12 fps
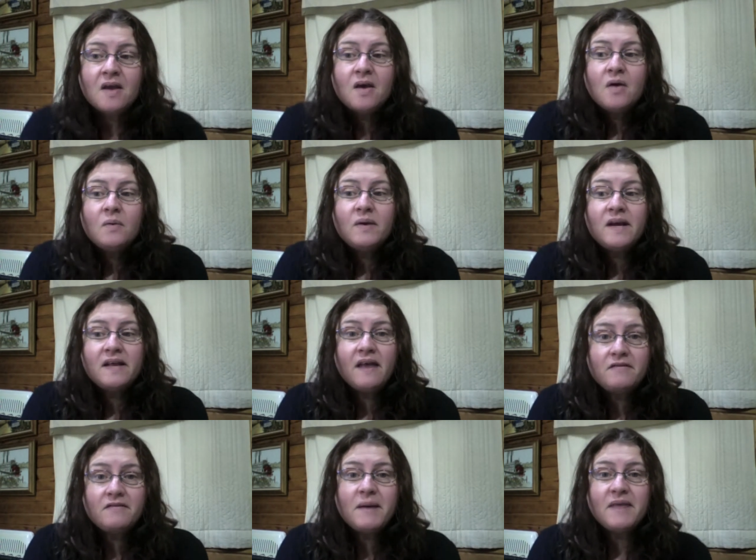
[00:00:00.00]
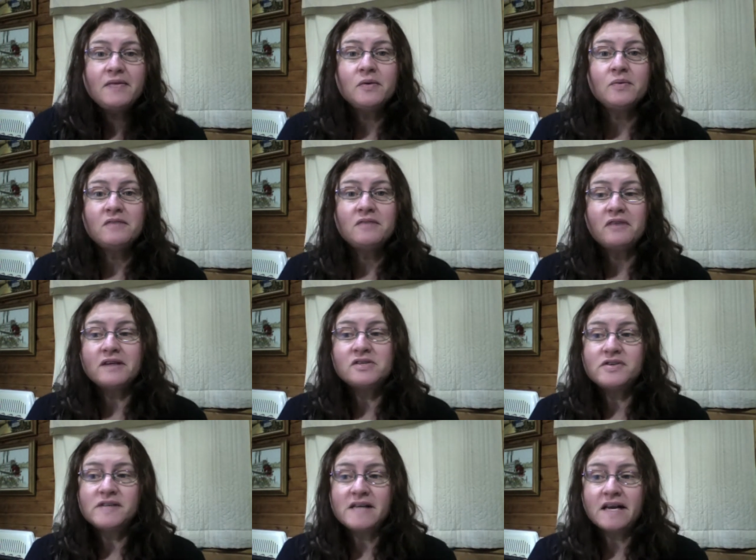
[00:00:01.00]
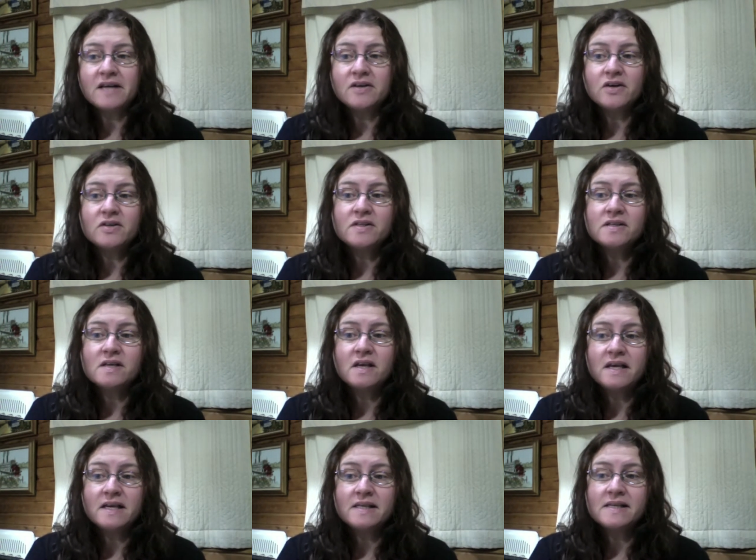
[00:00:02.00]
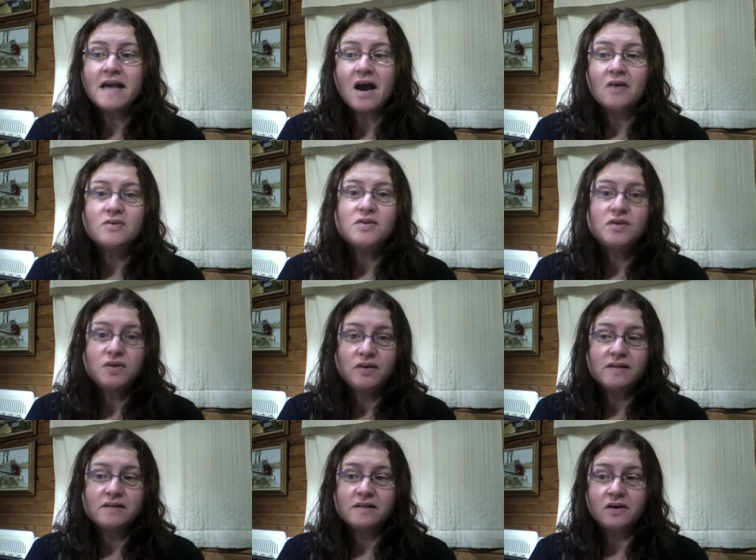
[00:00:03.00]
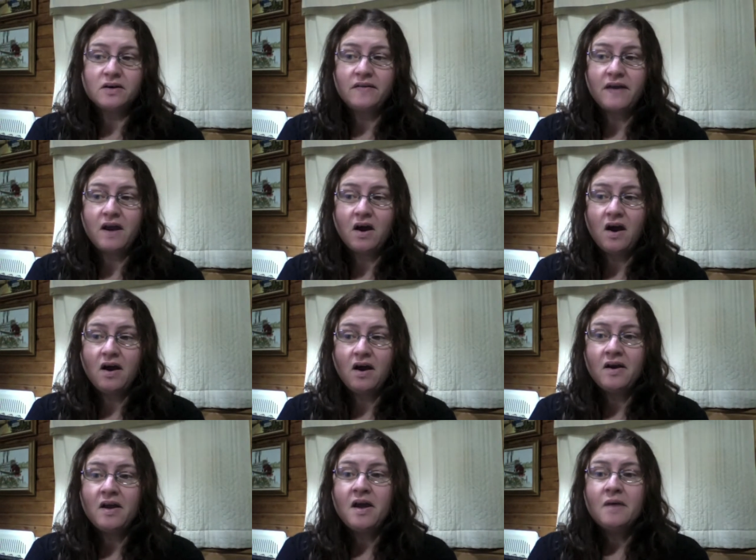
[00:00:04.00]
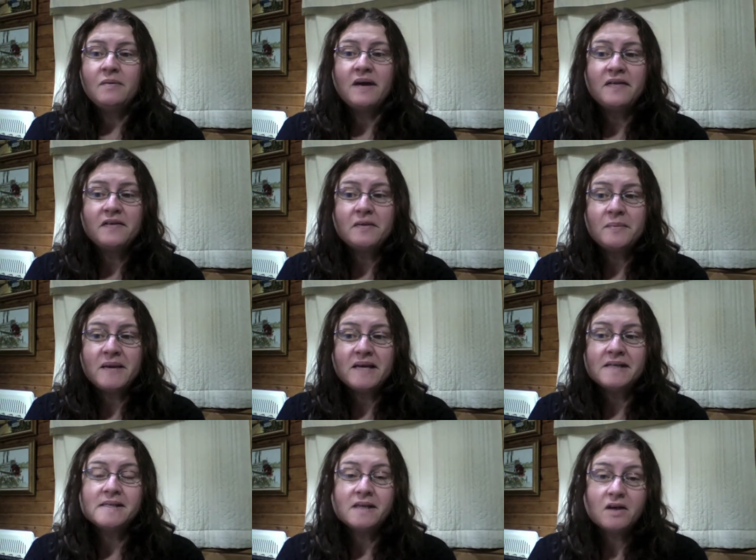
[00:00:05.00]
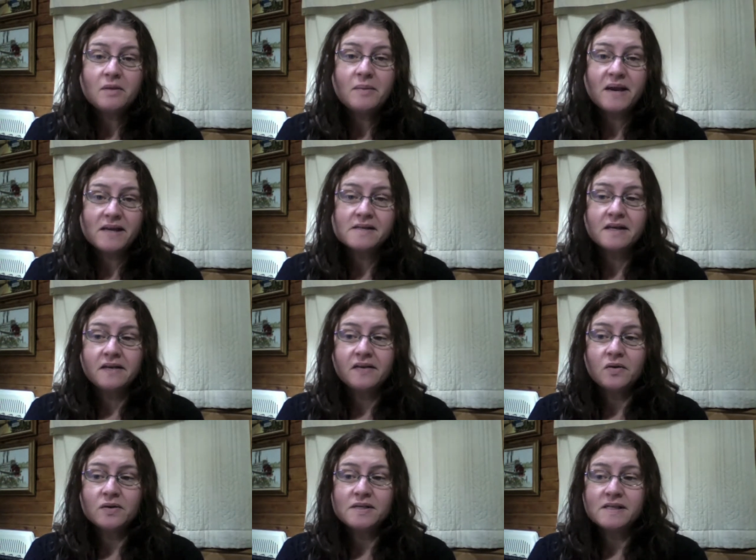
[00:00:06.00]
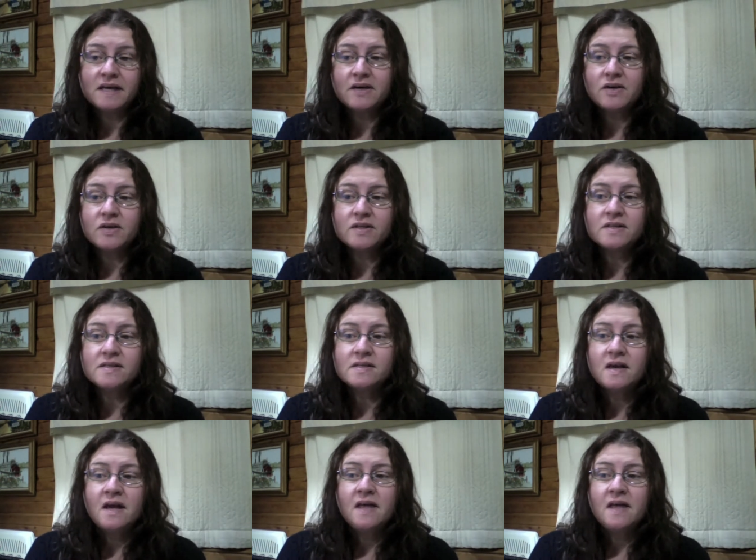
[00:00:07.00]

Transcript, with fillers: What I love about the refreshed standards is how student centered they are, rather than being skill based like the old standards.